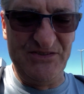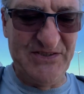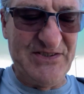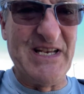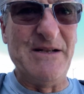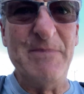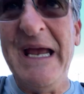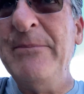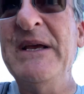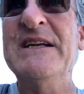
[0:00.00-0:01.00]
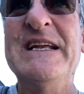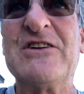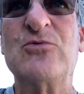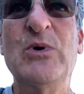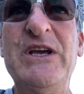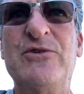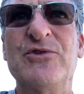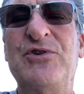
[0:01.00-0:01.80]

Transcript: said maybe in the next week or